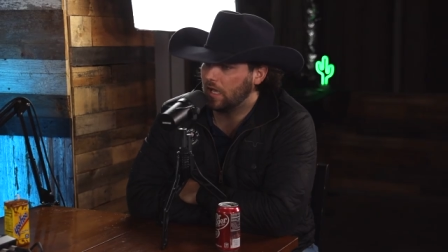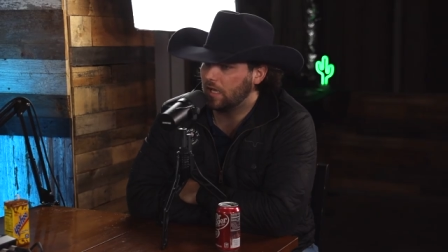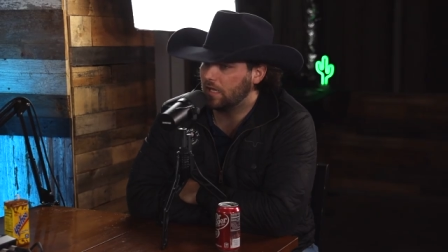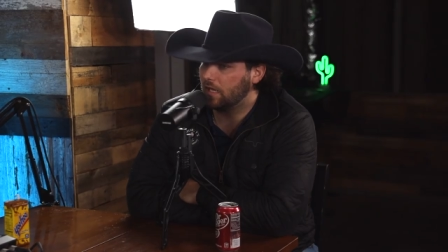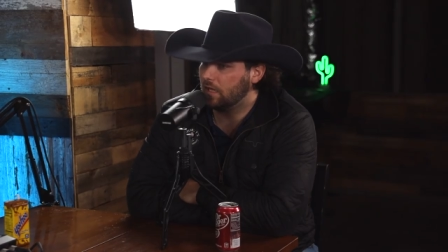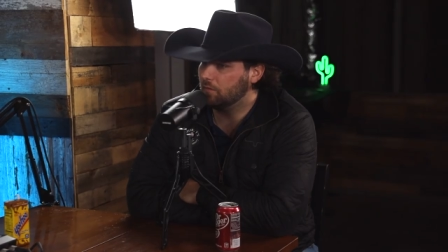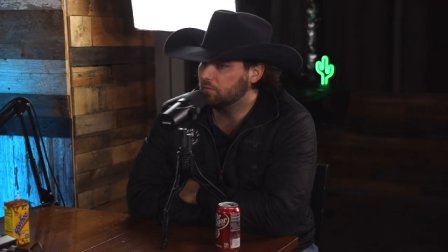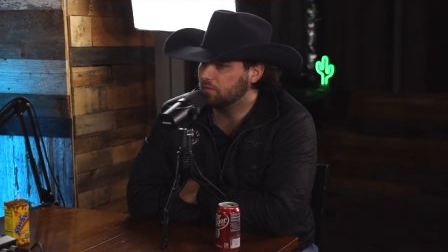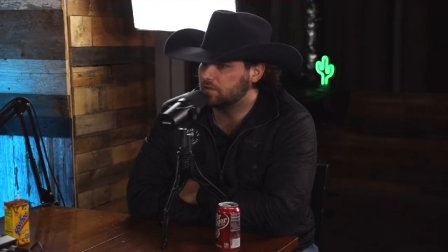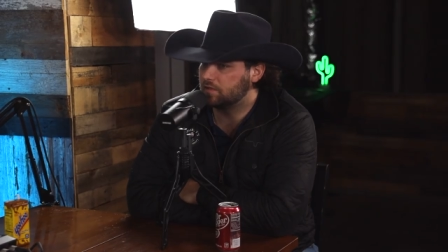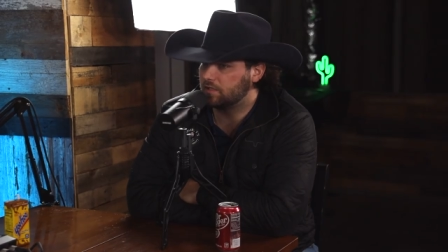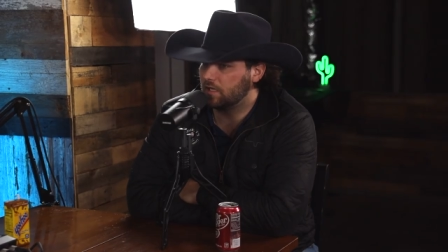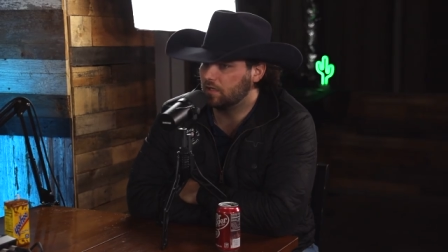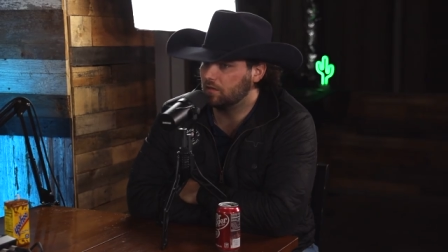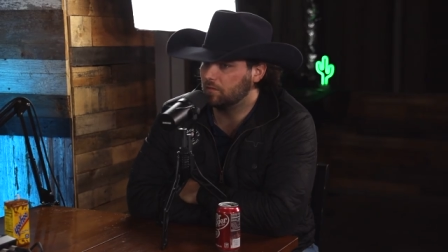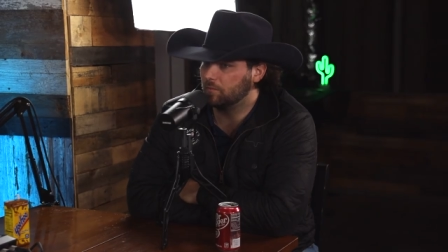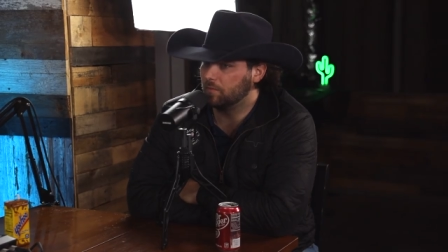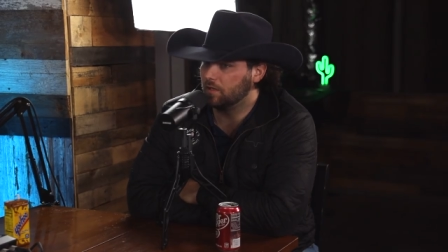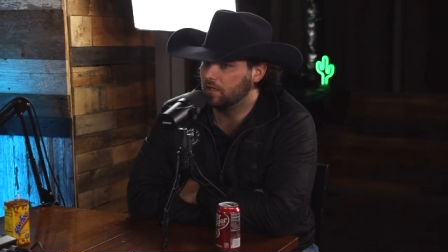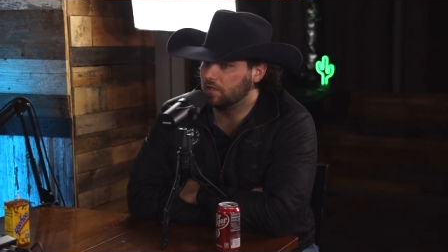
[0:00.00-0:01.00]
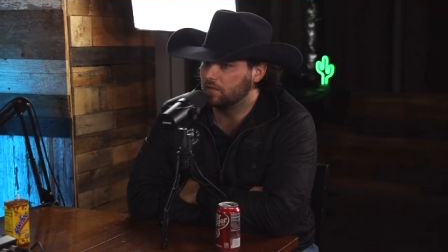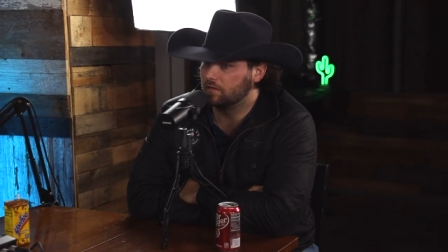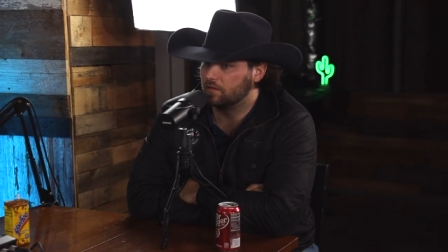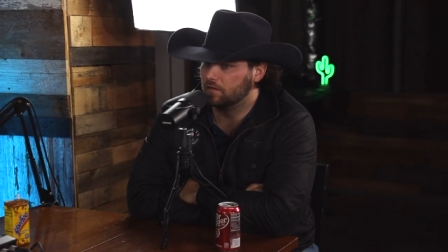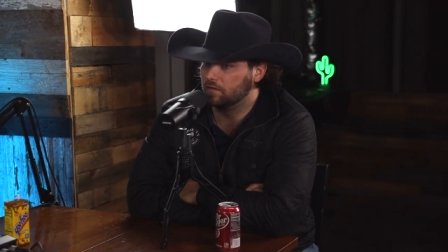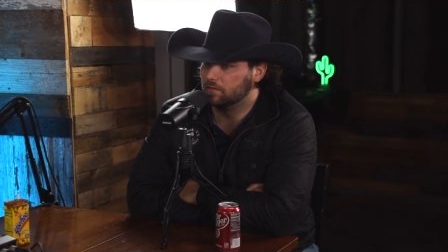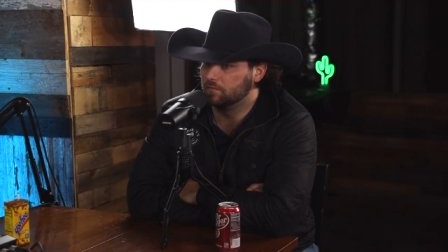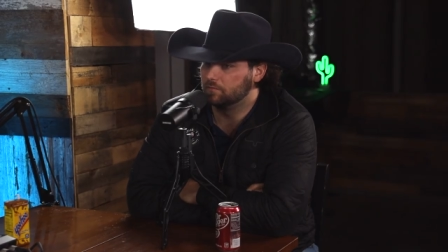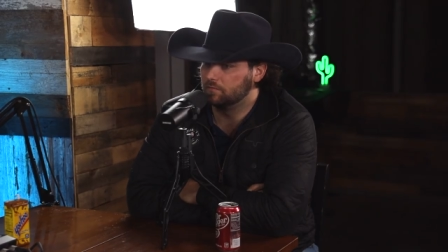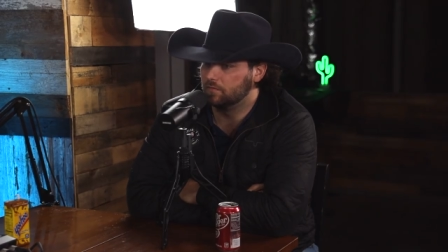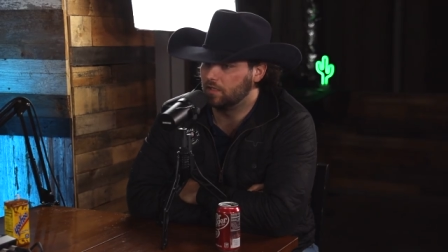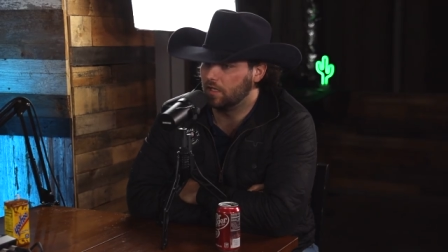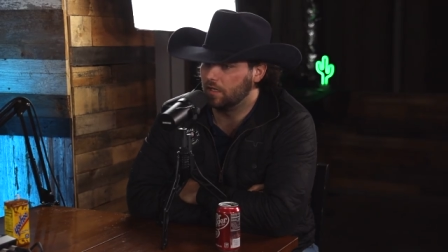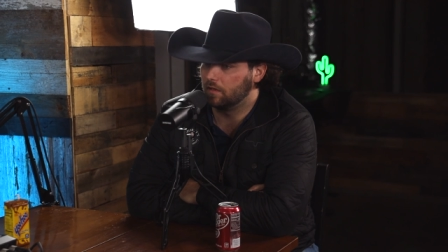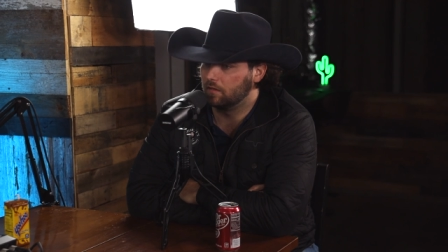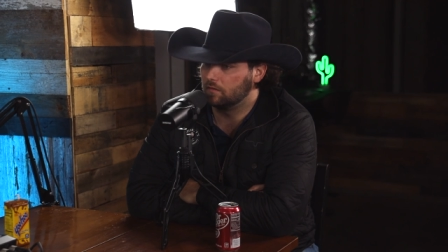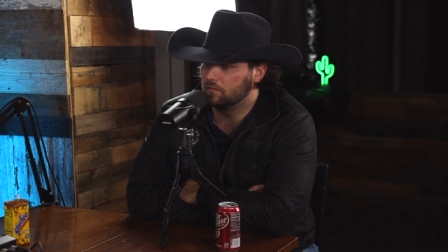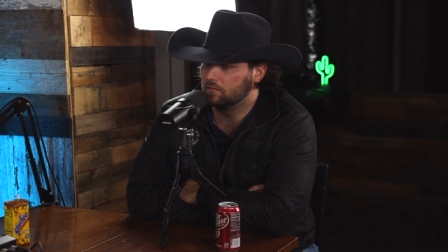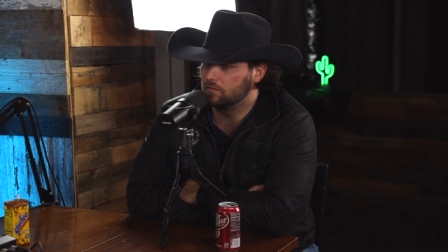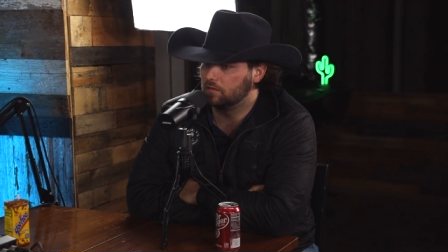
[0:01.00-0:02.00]
I, he was telling me at the,
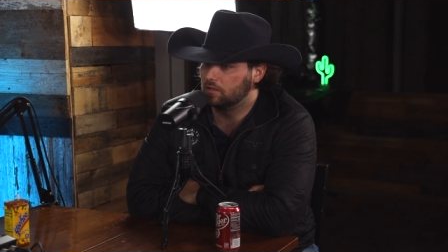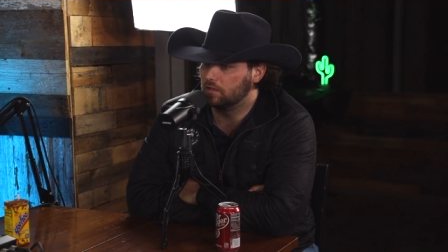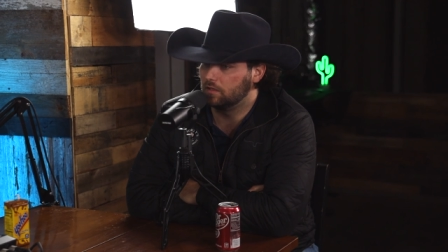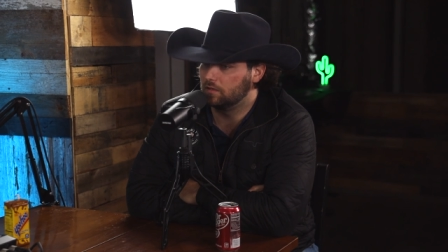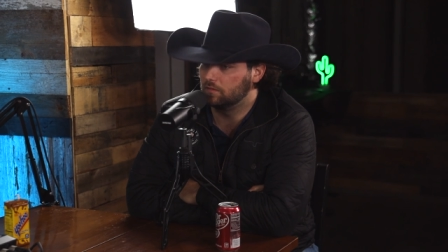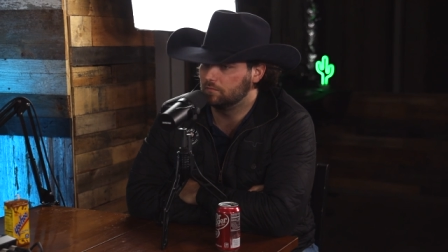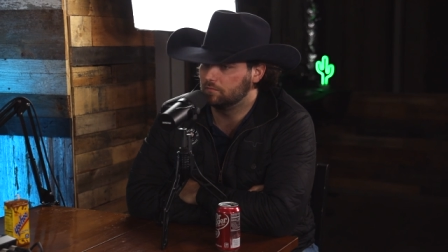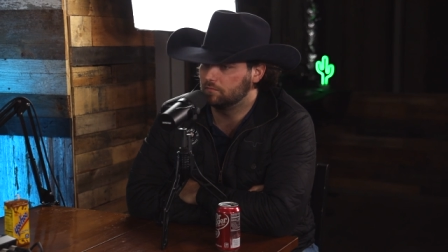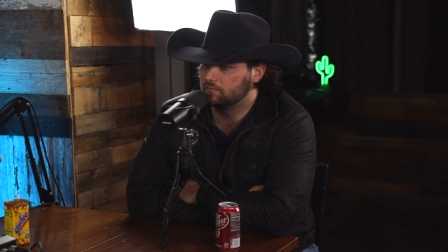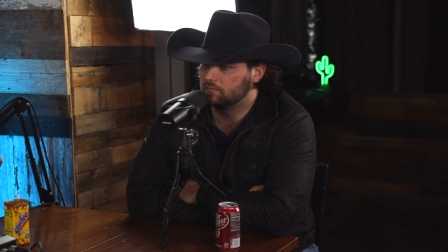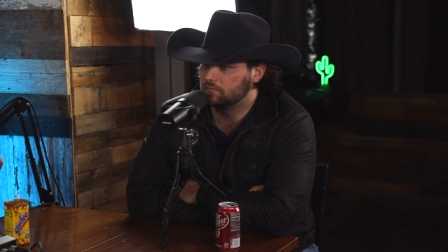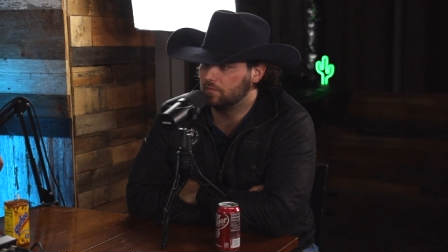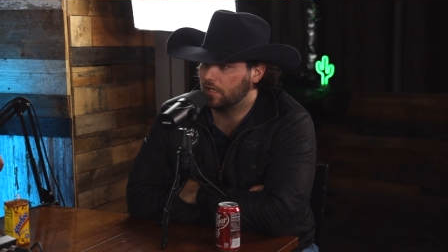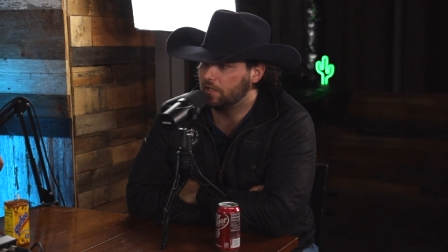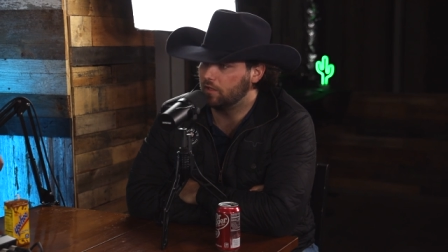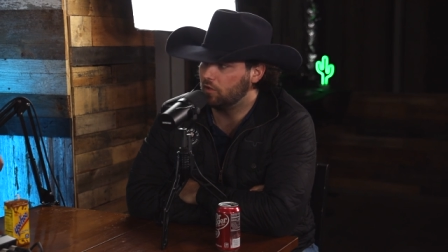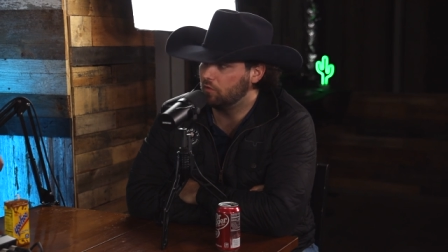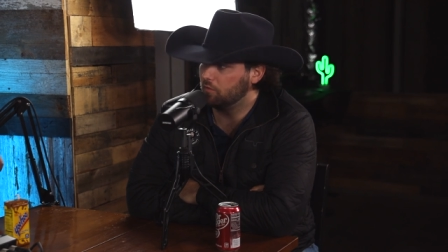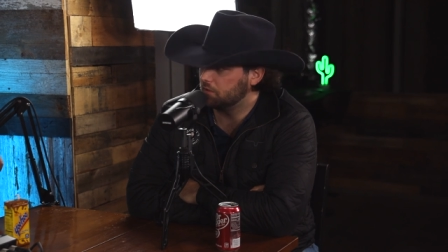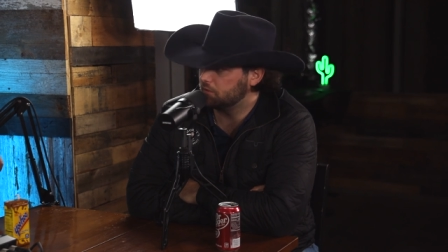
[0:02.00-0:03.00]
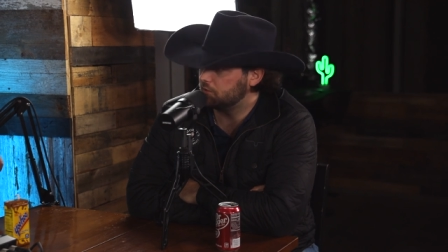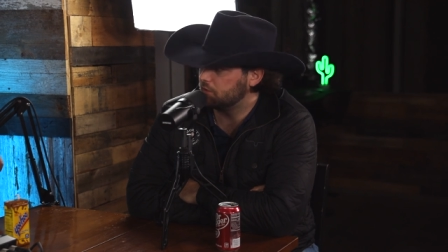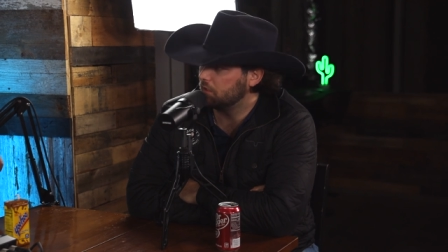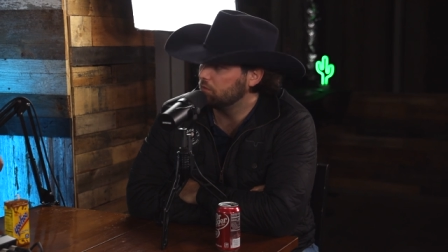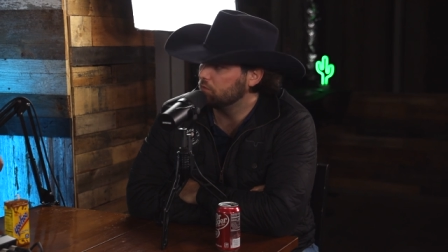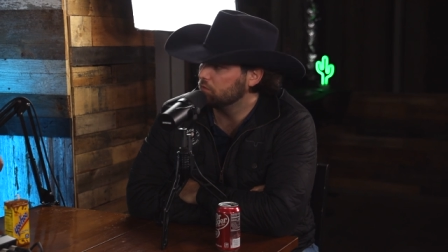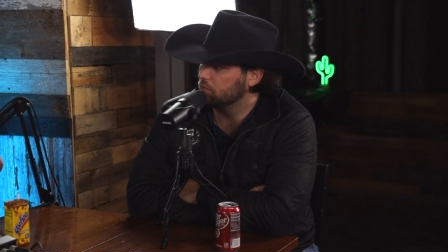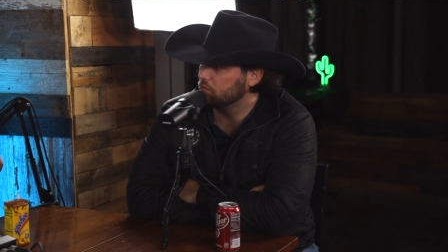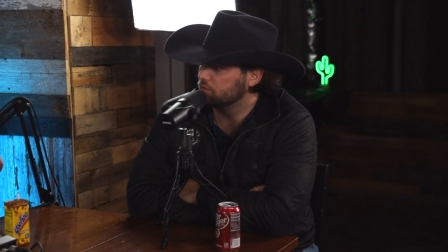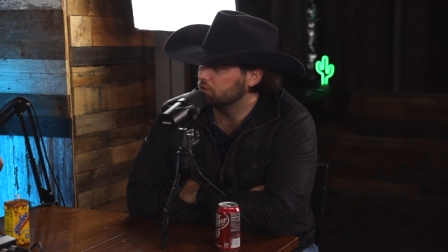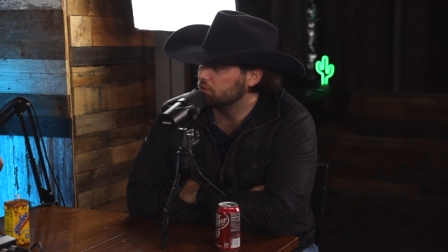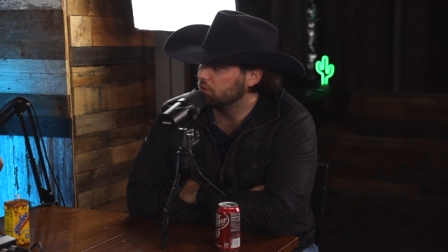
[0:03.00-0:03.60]
the uh, A Q H A World